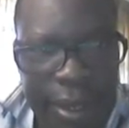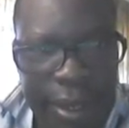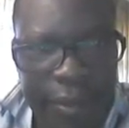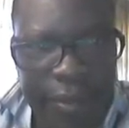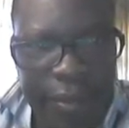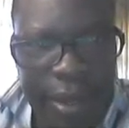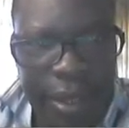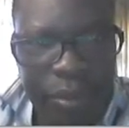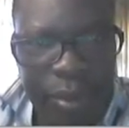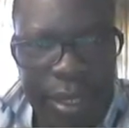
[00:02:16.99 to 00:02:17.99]
f of
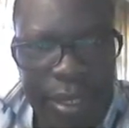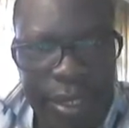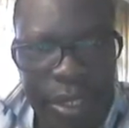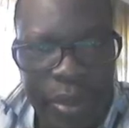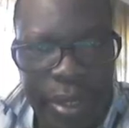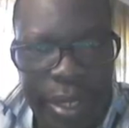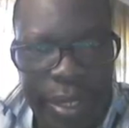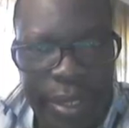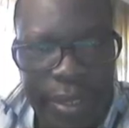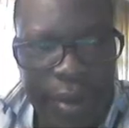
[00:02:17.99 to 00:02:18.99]
xy is a joint
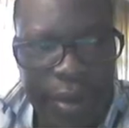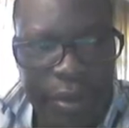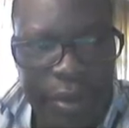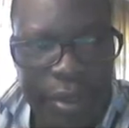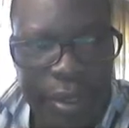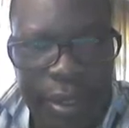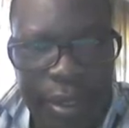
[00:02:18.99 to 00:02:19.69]
density function